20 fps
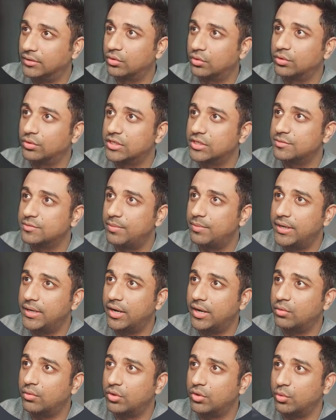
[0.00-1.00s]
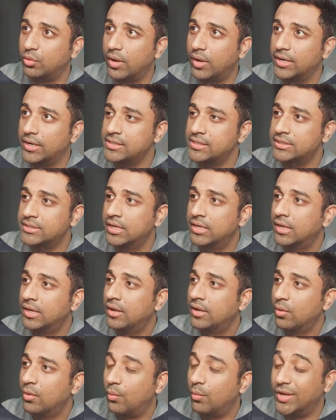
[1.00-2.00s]
through this split out URLs.
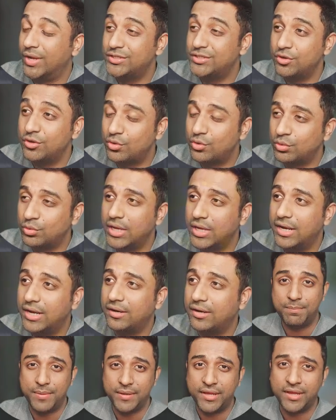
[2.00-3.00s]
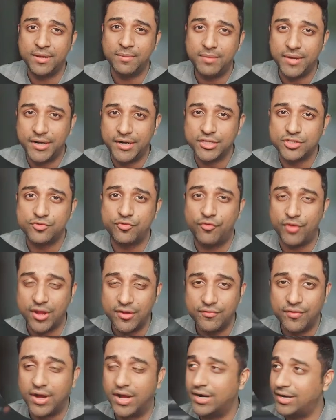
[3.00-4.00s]
Once you do that, picking up latest
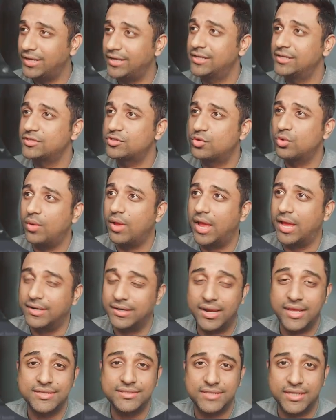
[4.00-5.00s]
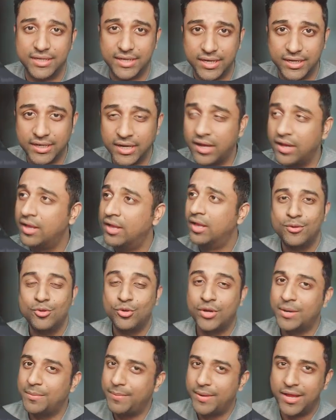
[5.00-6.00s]
5 articles to analyze the data,
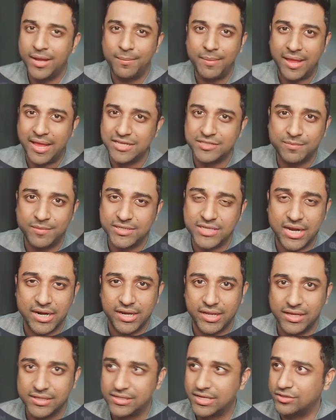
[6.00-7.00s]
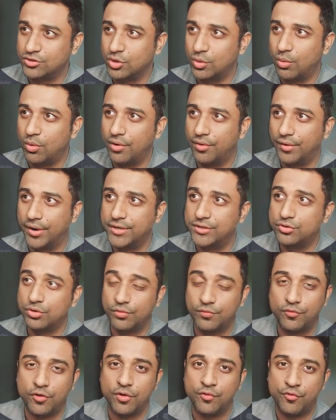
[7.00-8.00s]
you can pick up as much articles as you want, right?
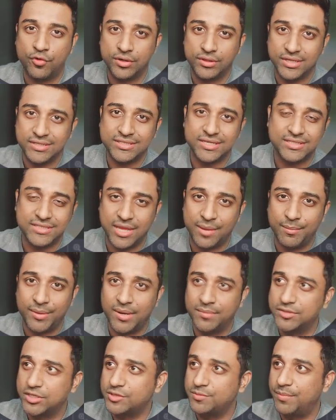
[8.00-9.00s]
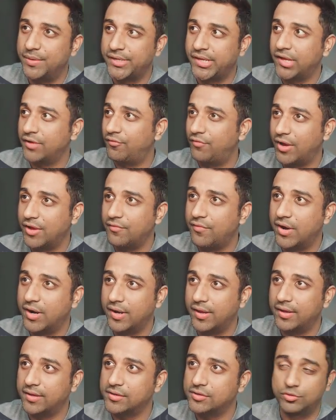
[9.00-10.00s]
So for this example, I'm just picking up 5
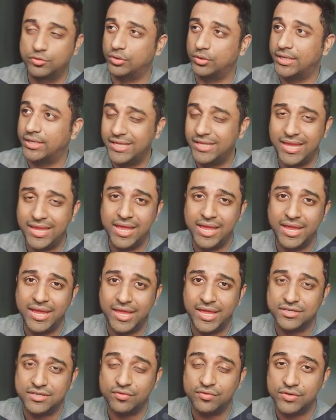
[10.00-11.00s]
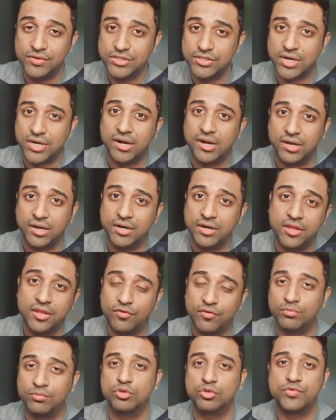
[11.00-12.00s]
articles so that the AI agent will start
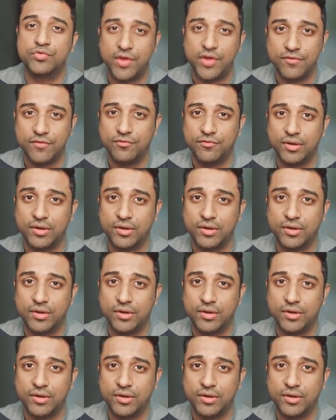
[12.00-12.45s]
learning from those 5